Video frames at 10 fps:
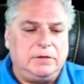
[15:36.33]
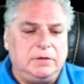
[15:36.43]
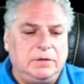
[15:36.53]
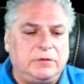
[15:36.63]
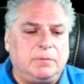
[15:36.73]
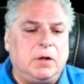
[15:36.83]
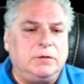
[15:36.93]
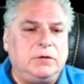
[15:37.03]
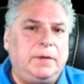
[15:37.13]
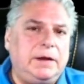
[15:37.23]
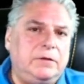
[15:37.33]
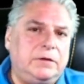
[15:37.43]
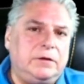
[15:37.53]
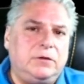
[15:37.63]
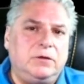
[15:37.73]
small
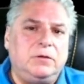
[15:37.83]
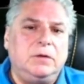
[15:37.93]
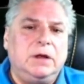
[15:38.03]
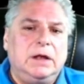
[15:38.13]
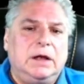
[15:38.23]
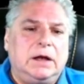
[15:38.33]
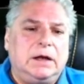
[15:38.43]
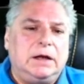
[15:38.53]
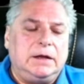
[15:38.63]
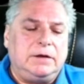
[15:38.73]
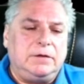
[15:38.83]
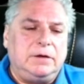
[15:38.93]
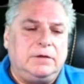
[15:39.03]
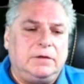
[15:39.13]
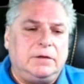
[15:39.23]
domains into
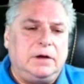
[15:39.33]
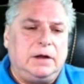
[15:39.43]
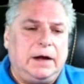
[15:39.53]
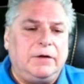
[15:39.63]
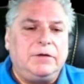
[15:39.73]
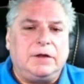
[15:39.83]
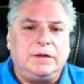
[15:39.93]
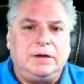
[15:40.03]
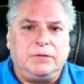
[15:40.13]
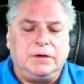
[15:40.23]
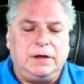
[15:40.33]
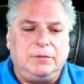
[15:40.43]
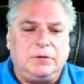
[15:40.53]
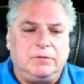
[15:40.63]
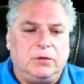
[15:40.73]
areas that different
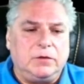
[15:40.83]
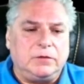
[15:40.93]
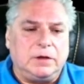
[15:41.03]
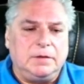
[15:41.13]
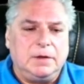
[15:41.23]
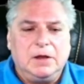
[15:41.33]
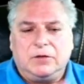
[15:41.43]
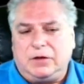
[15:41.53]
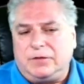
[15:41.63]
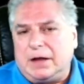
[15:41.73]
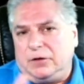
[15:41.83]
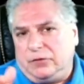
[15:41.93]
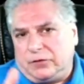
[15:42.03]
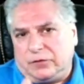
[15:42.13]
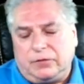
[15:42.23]
teams can focus on. So you've got
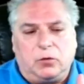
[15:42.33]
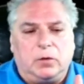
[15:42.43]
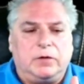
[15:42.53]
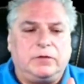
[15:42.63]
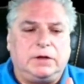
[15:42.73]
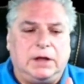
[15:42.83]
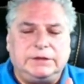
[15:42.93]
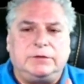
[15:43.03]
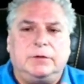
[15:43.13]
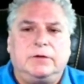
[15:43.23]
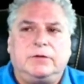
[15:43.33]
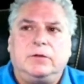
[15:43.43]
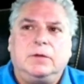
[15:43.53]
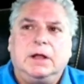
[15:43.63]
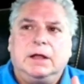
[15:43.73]
users, of course, customers.
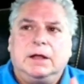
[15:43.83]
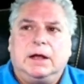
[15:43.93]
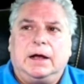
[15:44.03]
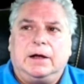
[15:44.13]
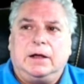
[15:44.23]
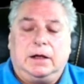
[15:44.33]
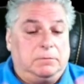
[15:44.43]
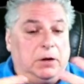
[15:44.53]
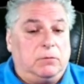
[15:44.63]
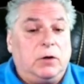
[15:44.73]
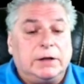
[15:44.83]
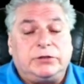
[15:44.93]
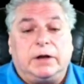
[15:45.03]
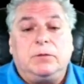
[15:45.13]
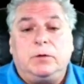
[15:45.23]
So a
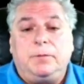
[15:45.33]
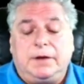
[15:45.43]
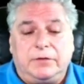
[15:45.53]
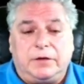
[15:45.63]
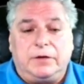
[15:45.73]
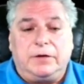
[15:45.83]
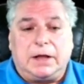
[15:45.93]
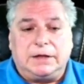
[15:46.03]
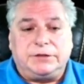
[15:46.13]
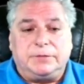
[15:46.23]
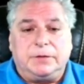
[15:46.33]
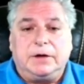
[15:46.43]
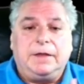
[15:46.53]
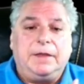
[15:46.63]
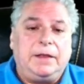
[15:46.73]
restaurant would be considered a
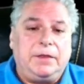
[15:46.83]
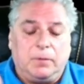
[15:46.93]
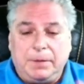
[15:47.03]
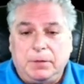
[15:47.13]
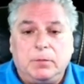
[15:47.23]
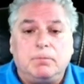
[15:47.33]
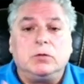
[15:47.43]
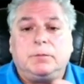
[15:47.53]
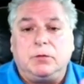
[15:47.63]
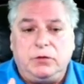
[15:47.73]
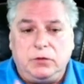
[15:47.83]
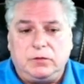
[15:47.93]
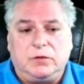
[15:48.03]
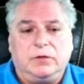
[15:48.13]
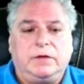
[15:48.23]
customer, and then there might be multiple
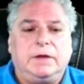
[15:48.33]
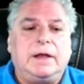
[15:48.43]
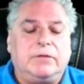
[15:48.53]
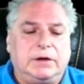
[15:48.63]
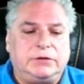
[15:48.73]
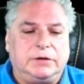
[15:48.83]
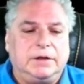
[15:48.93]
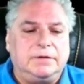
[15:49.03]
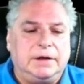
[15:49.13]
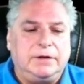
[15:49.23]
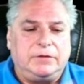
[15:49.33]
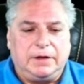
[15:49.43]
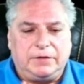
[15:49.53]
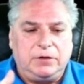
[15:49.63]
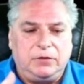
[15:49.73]
users in that restaurant, right? So
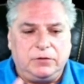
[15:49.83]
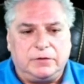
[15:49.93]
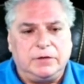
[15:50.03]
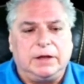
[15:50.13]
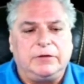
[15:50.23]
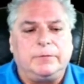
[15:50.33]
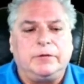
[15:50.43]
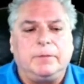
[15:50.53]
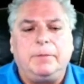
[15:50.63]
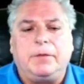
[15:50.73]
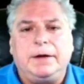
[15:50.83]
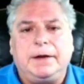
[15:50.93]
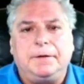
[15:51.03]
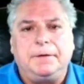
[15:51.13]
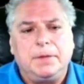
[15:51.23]
that's how users and customers might break down.